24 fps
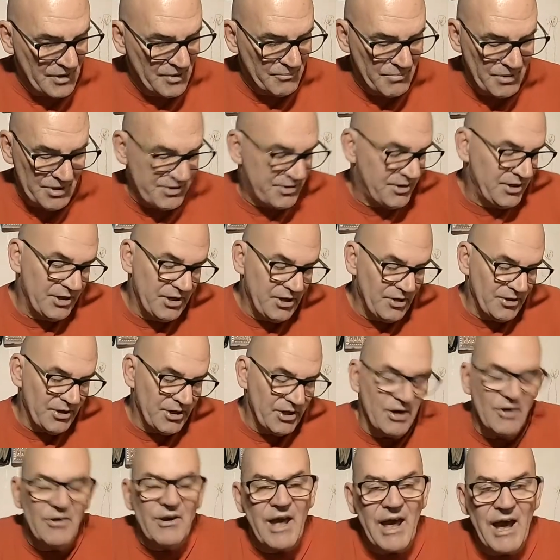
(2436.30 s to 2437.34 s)
But you
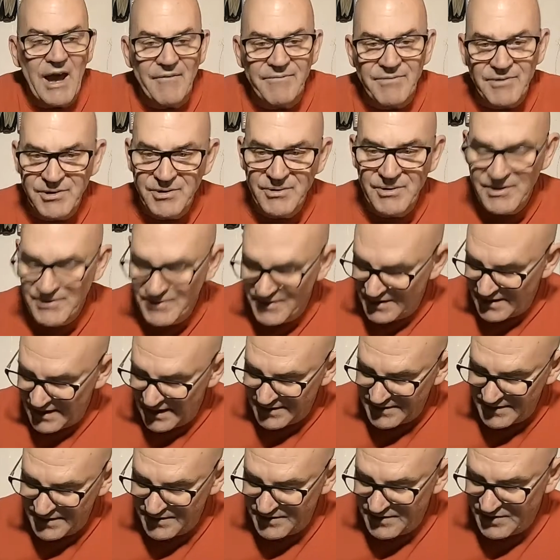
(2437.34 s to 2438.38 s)
don't have to do anything
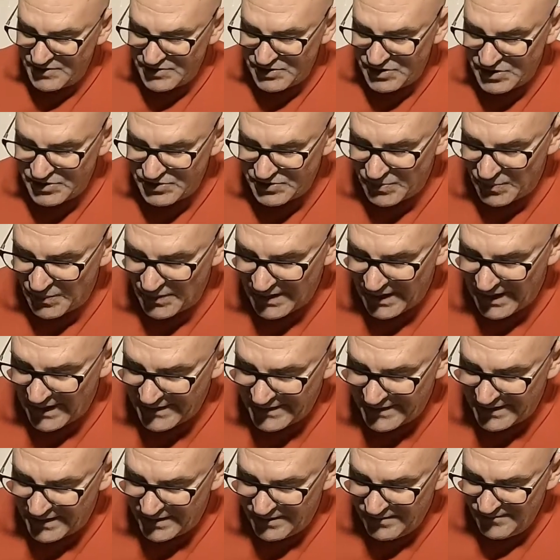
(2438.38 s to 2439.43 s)
like this. This is just what I
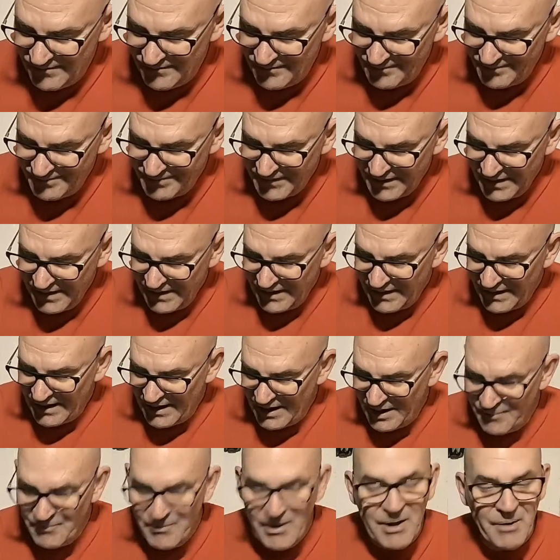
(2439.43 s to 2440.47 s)
did,
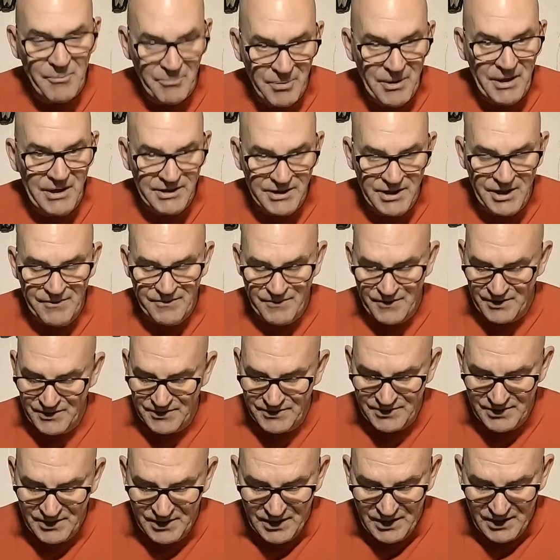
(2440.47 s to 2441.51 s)
and it made a big
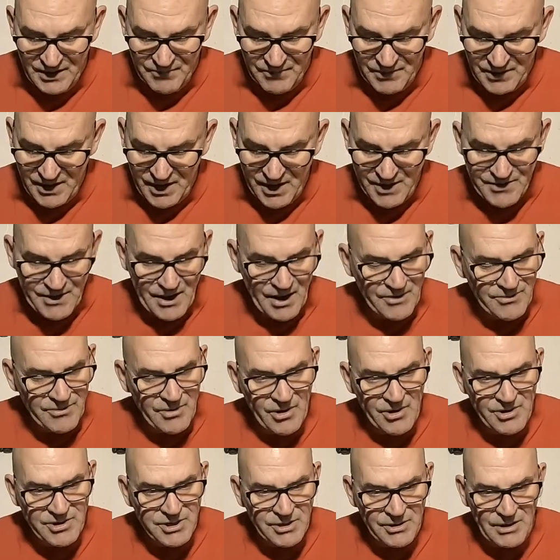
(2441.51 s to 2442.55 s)
difference because I was
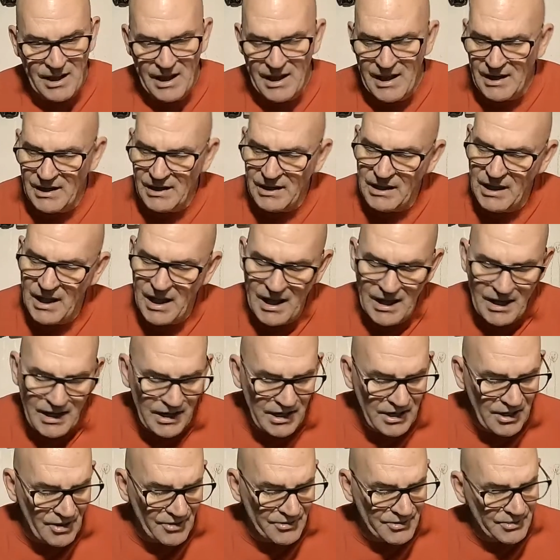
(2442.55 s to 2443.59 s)
noticing I had a lot of
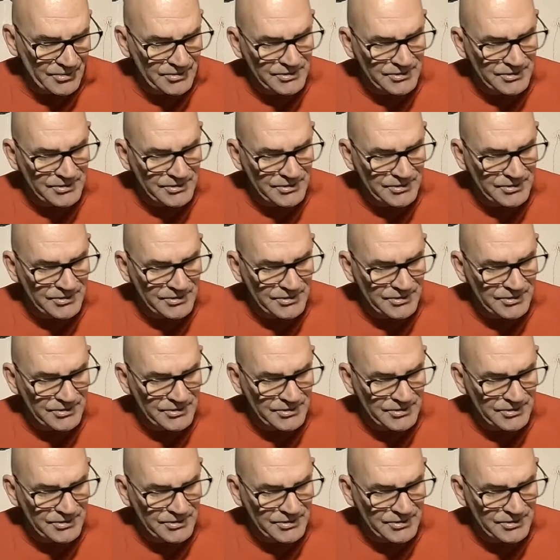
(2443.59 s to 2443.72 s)
arrows.